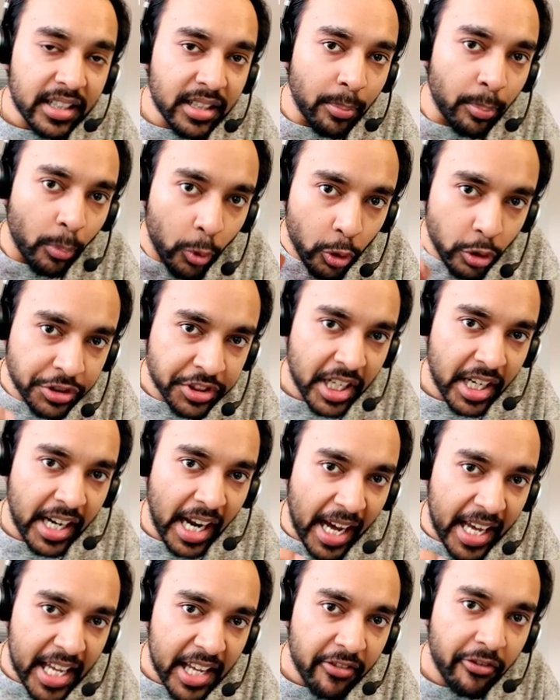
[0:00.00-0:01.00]
the most
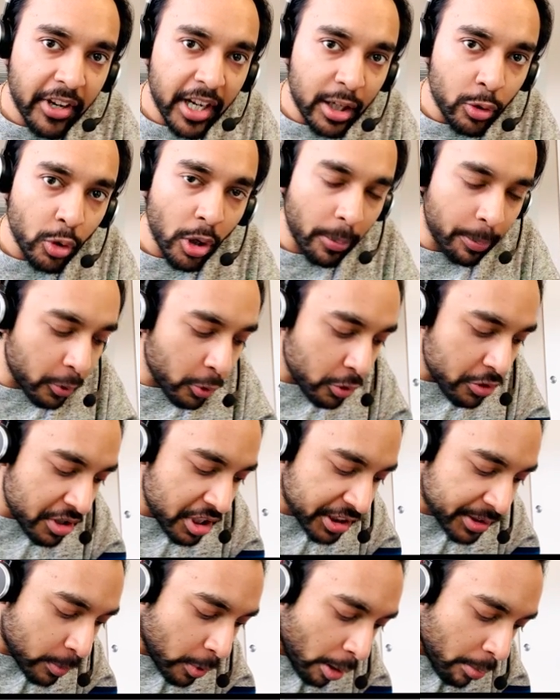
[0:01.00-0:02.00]
naive way to approach
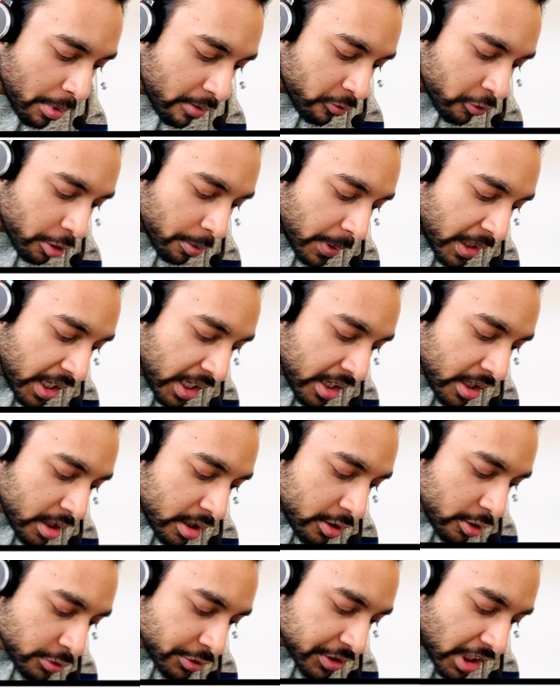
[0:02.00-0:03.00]
this problem would be
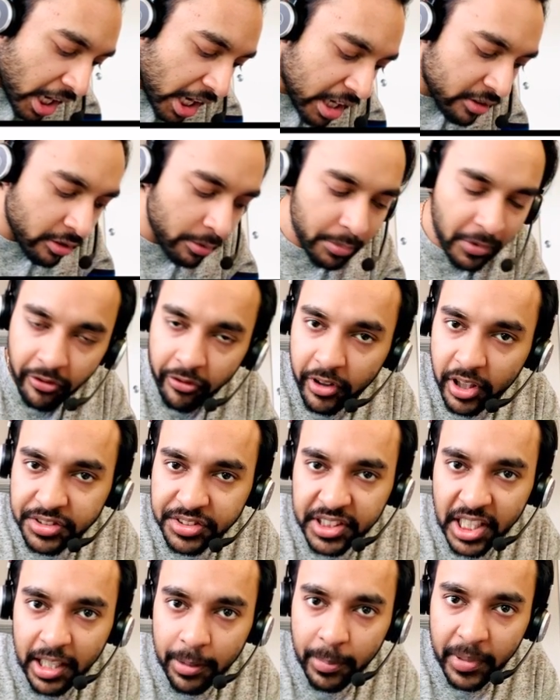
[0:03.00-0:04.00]
you start from the
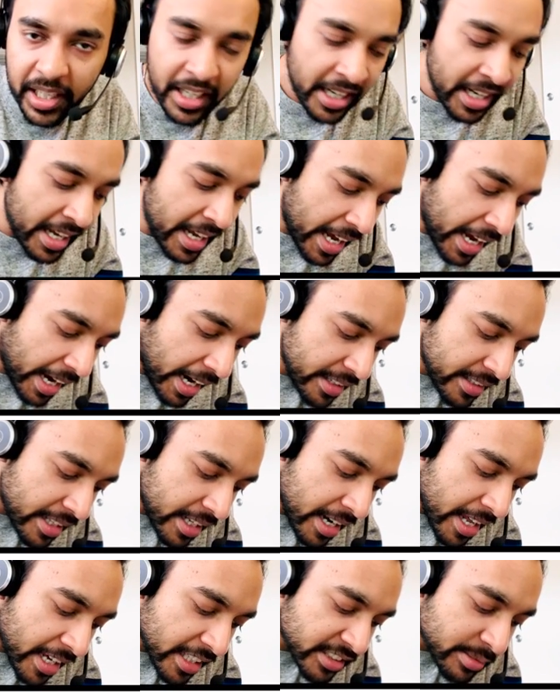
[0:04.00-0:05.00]
first element and
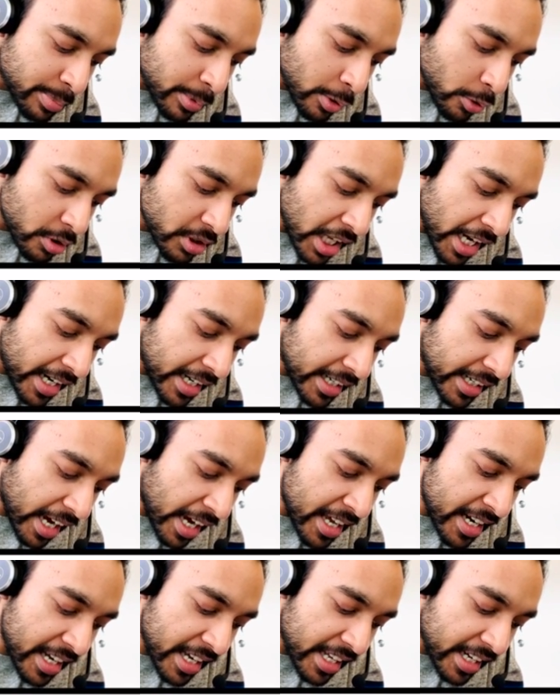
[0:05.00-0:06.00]
then explore the
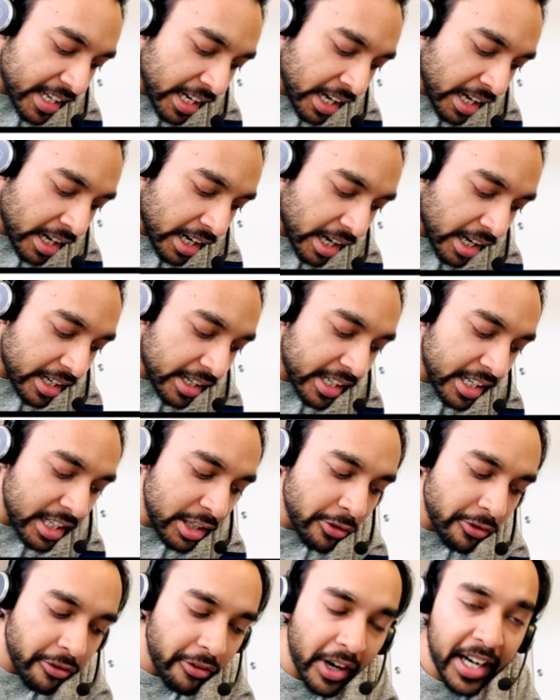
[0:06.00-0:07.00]
entire array until
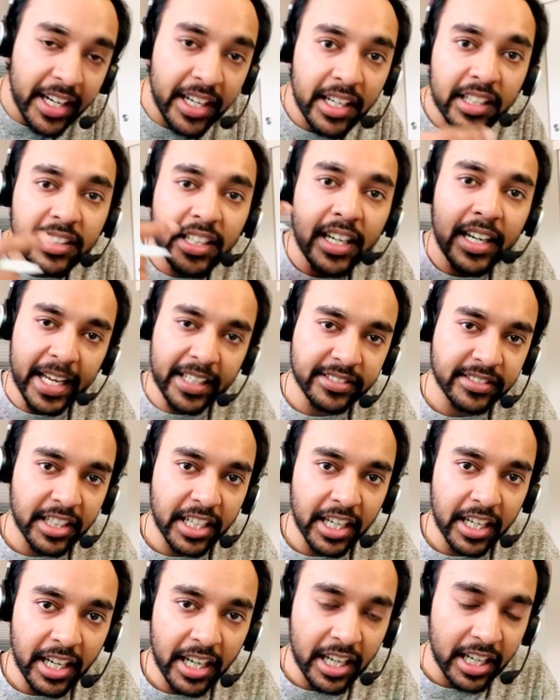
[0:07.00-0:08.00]
you find the next
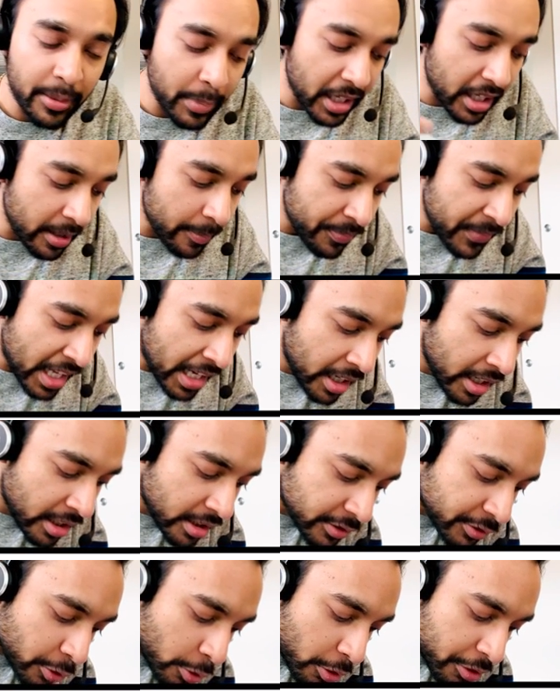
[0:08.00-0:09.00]
greater element.
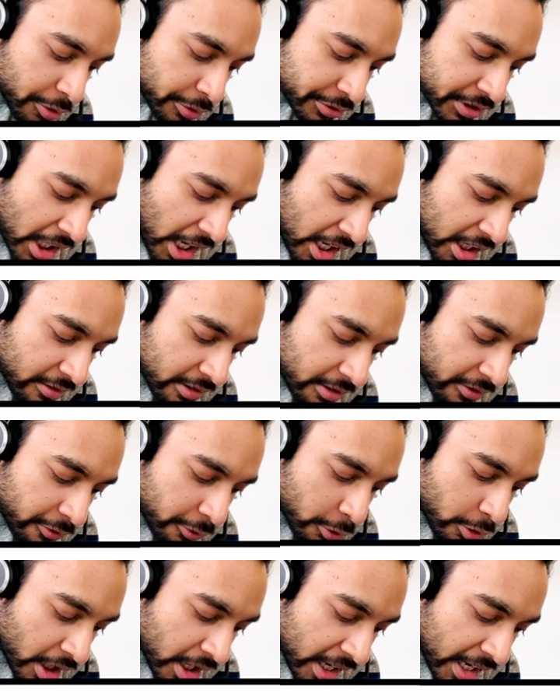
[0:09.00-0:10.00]
So you start with
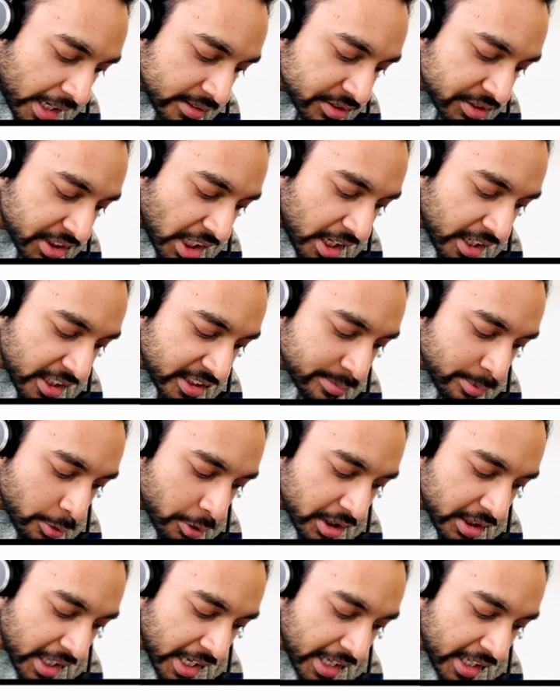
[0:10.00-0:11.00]
4 and start
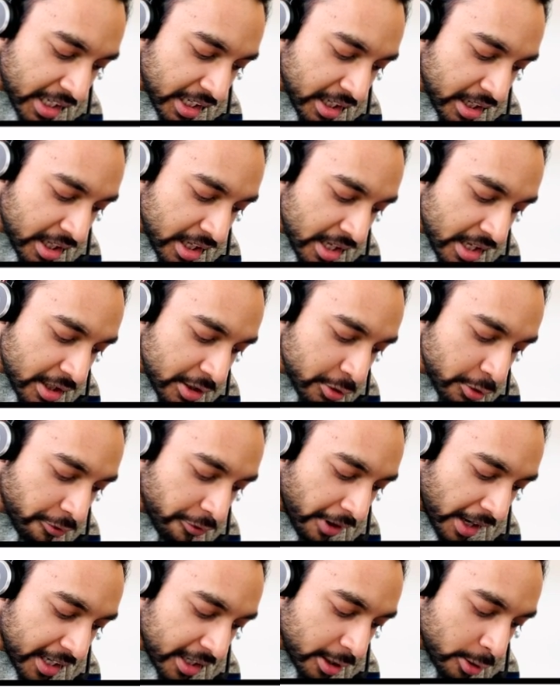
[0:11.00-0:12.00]
exploring the array. You
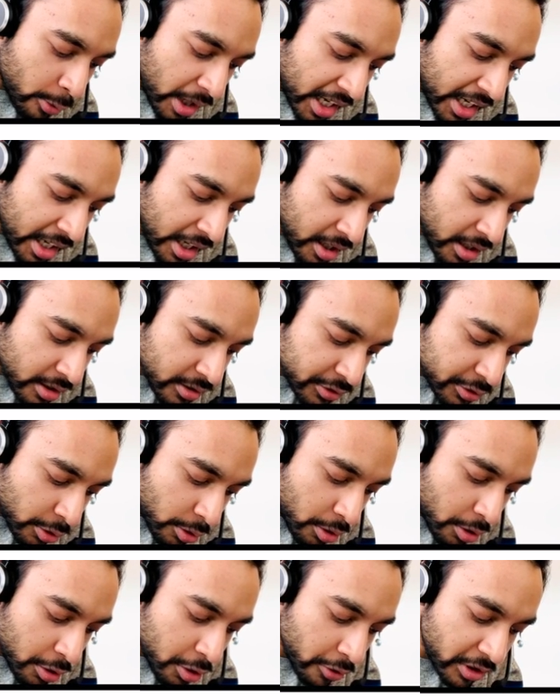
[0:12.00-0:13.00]
find 12,
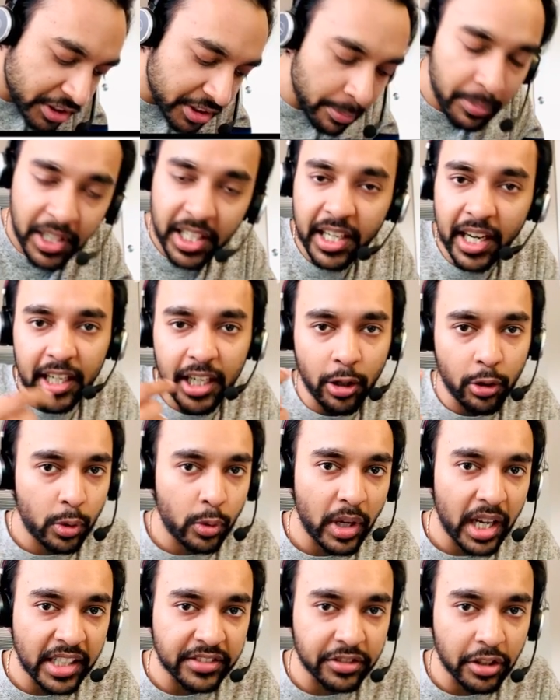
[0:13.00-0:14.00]
so you will simply write down
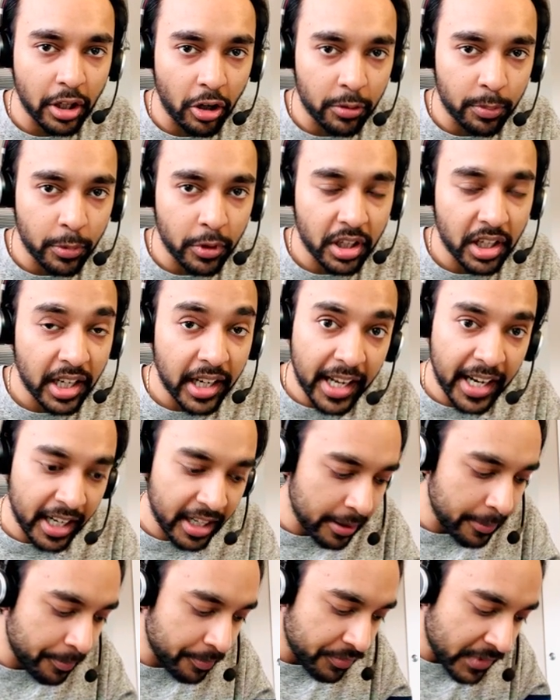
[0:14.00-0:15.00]
12 as your output, correct?